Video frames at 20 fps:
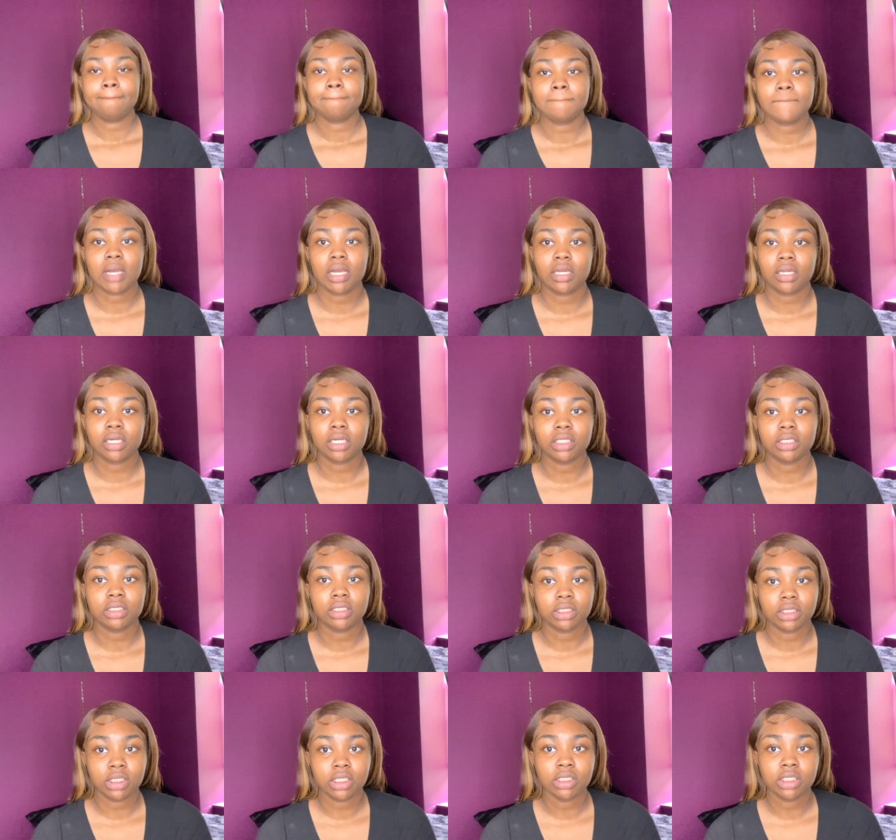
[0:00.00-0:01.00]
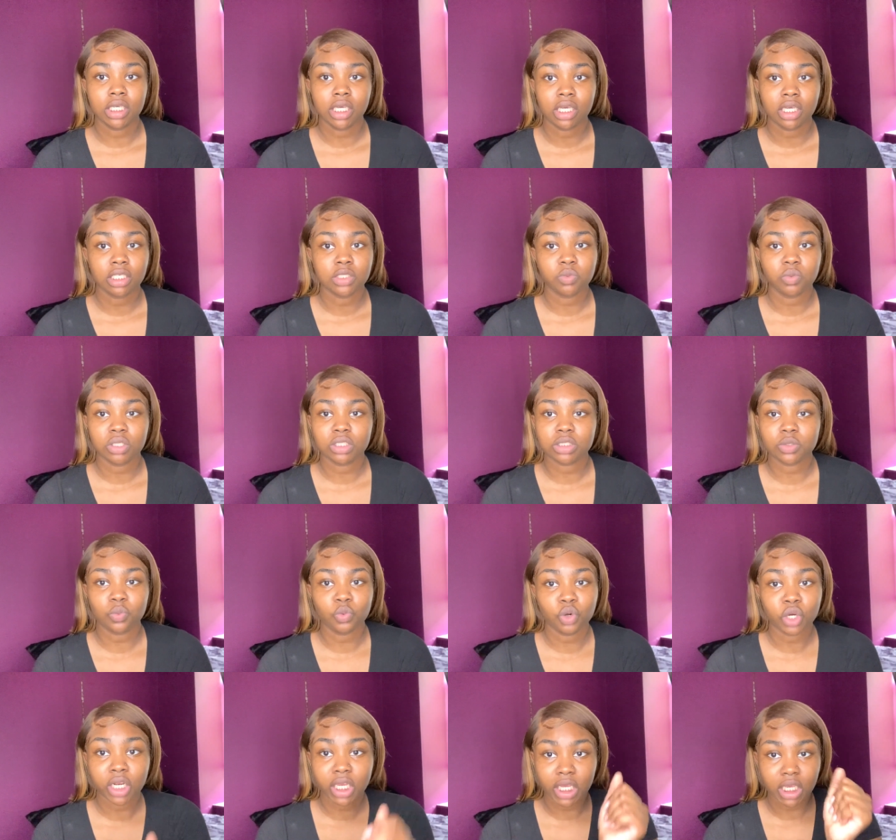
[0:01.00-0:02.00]
because these hairs, once water
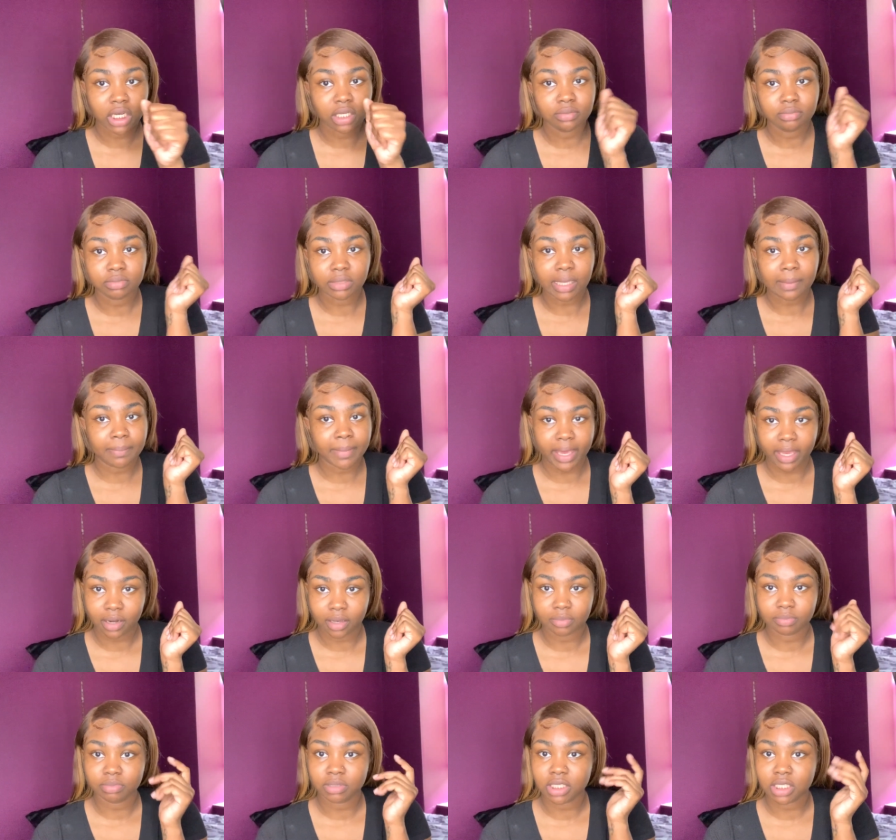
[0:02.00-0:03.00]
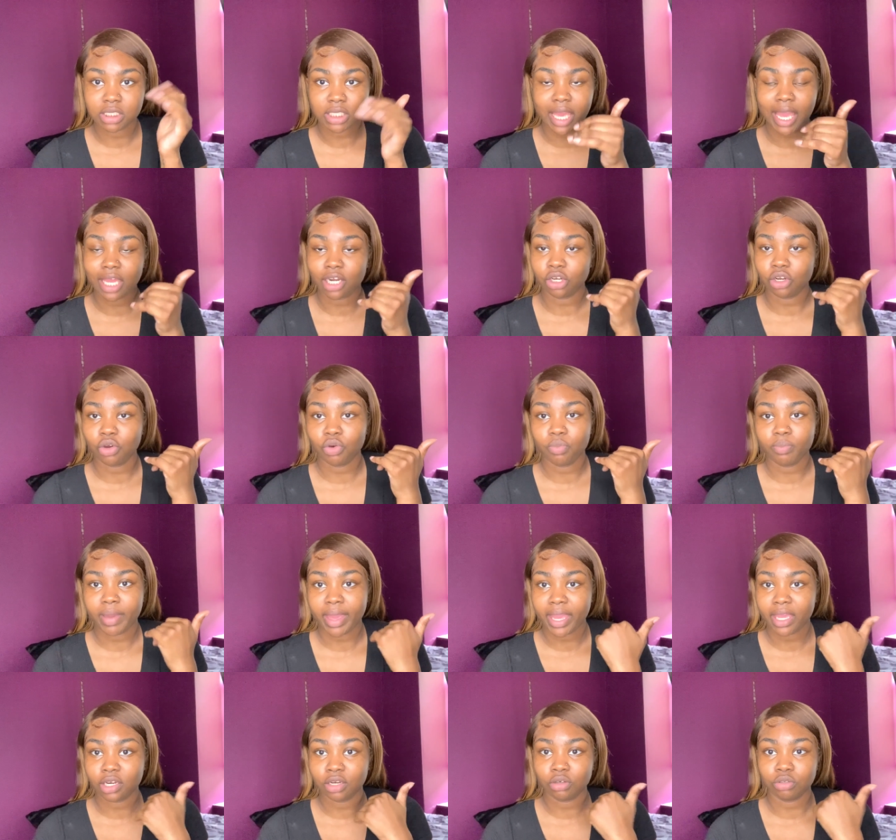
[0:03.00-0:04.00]
hit them, they mat up. This had no mat,
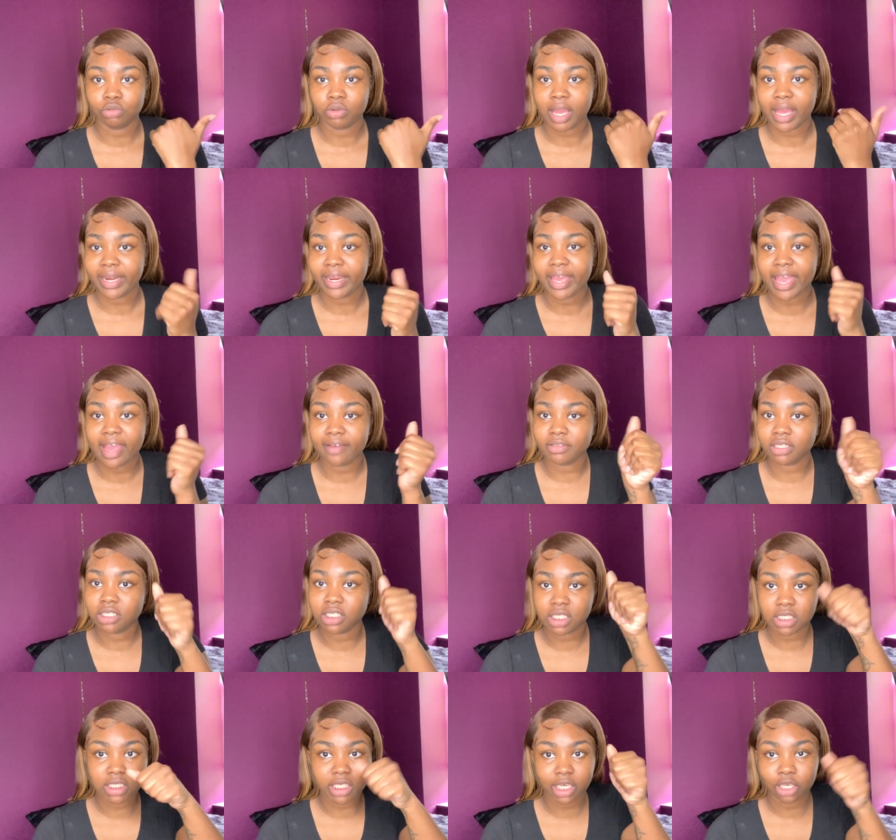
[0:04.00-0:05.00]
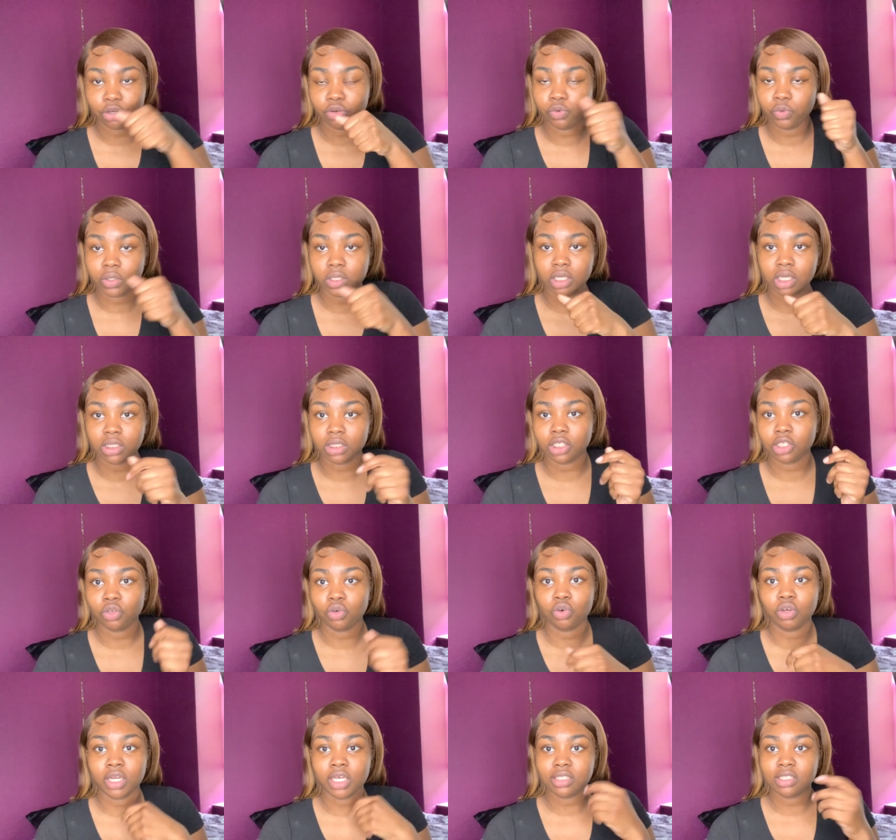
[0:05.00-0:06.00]
no, I didn't have to detangle or nothing. All I
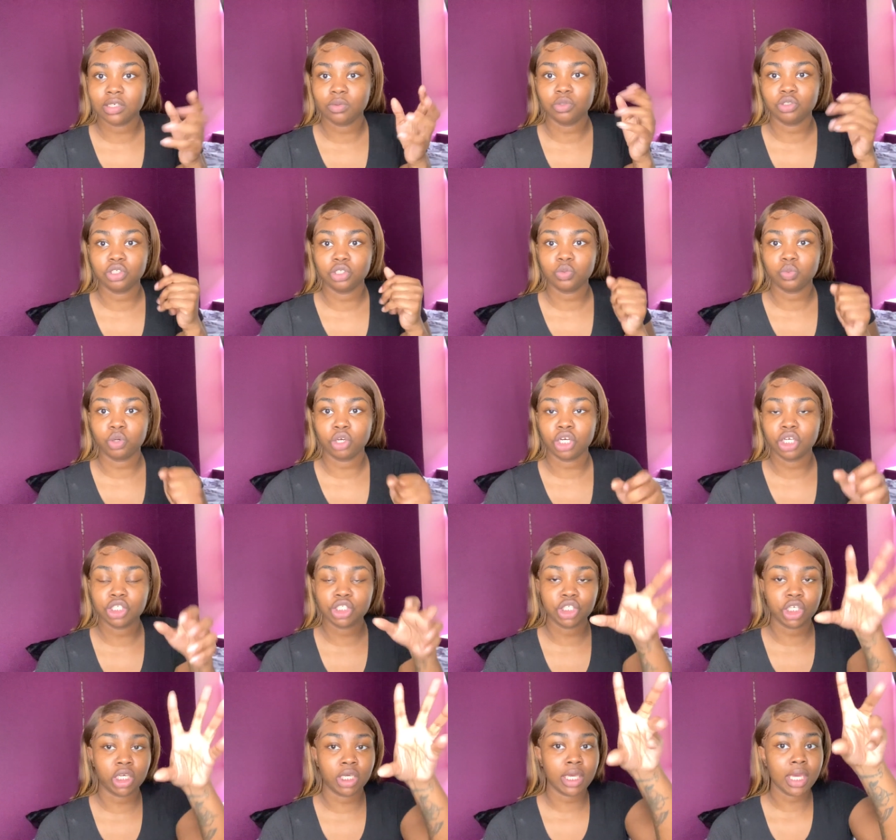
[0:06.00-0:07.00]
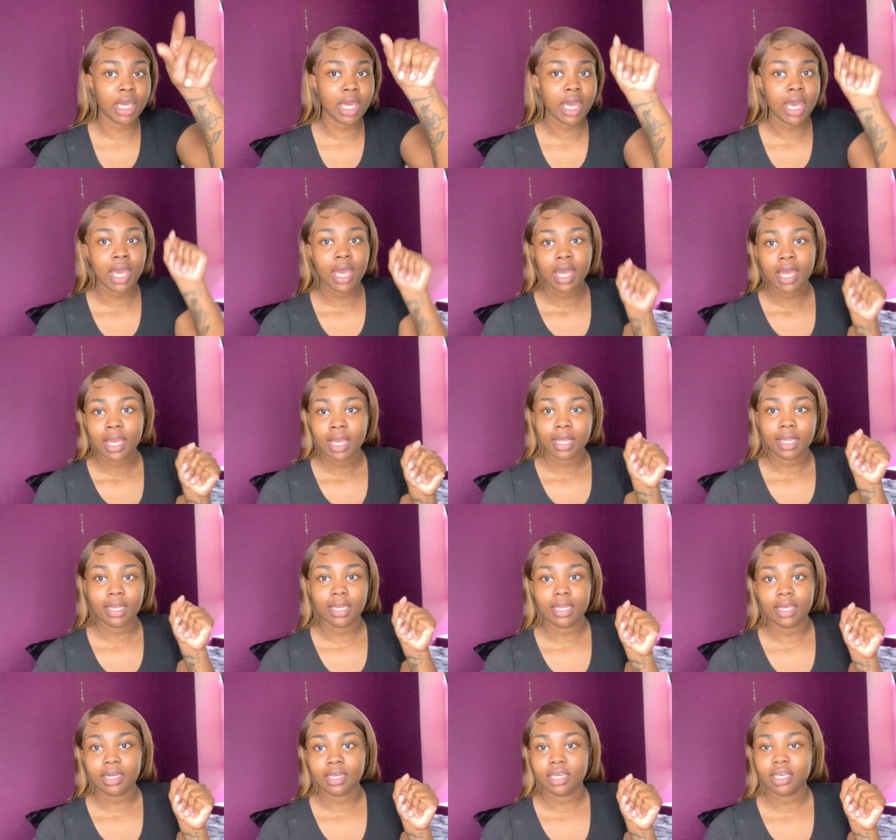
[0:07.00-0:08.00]
did was just wash it, let
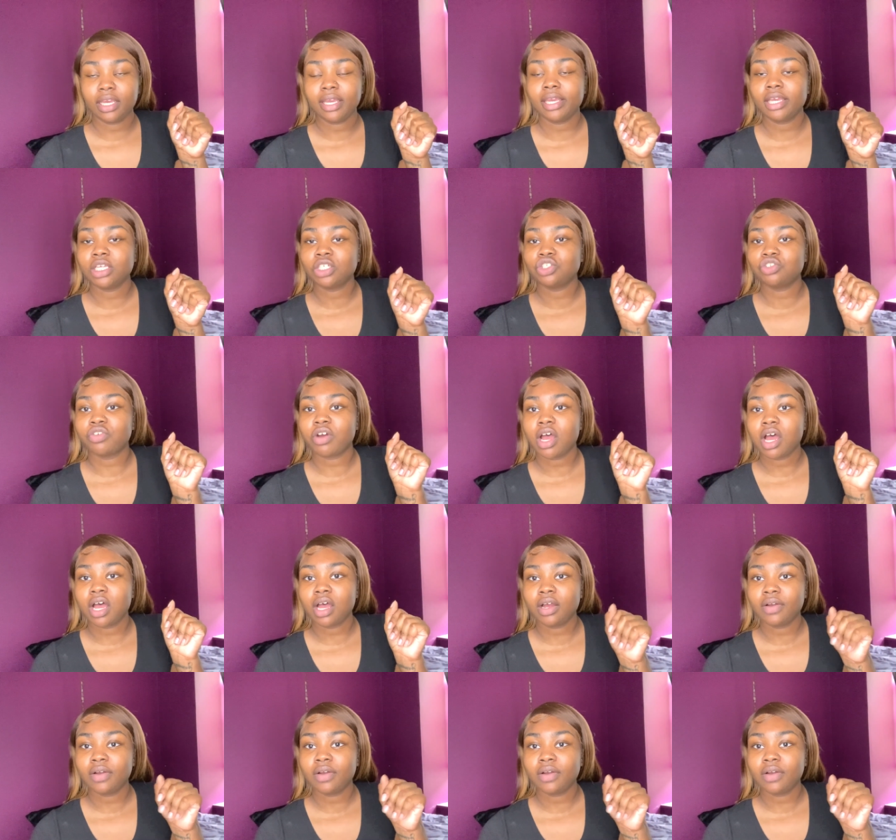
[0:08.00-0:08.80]
it air dry.